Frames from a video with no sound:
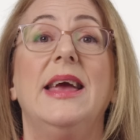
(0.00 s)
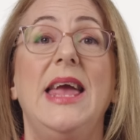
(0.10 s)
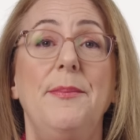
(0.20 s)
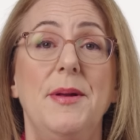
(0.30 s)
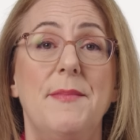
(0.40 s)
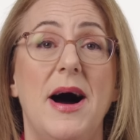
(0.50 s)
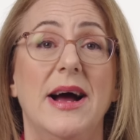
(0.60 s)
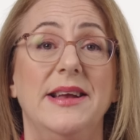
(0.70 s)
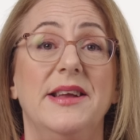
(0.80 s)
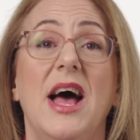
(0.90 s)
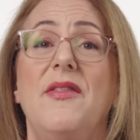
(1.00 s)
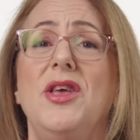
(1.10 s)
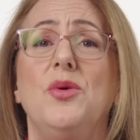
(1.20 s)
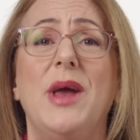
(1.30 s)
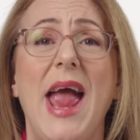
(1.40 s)
Keep in mind
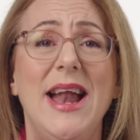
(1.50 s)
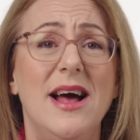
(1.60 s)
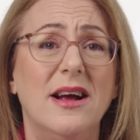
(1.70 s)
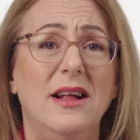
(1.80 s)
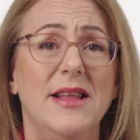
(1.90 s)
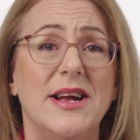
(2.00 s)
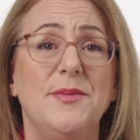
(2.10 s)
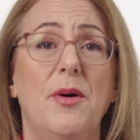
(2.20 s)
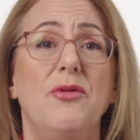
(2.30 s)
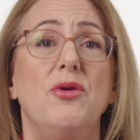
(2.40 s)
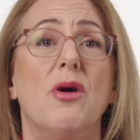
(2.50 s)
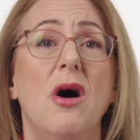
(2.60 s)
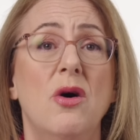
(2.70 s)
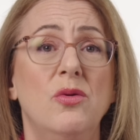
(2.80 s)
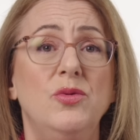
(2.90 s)
that you cannot collect both your
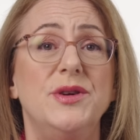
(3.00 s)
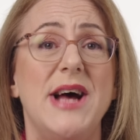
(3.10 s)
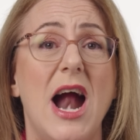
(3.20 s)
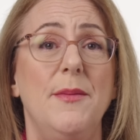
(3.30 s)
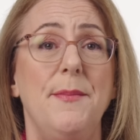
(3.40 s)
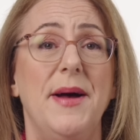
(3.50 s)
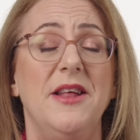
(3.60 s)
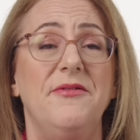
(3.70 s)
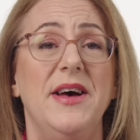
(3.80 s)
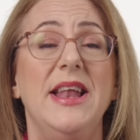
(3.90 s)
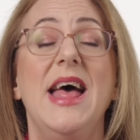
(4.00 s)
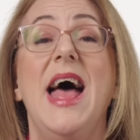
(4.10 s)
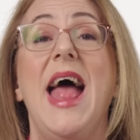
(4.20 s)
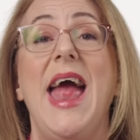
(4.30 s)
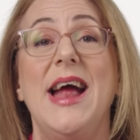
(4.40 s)
own retirement benefit
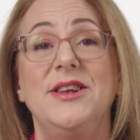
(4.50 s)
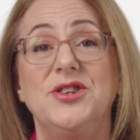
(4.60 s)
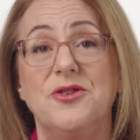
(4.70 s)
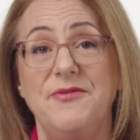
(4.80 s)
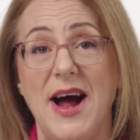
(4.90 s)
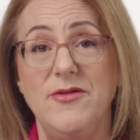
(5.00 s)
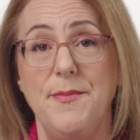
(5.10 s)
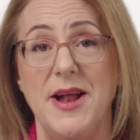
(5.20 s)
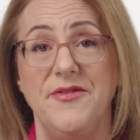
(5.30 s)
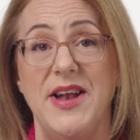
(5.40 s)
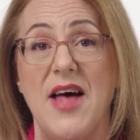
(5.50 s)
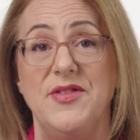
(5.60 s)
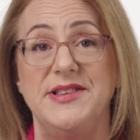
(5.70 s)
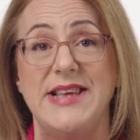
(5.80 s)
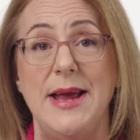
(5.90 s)
and a survivor benefit at
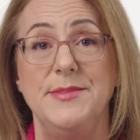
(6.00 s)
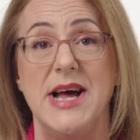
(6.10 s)
the same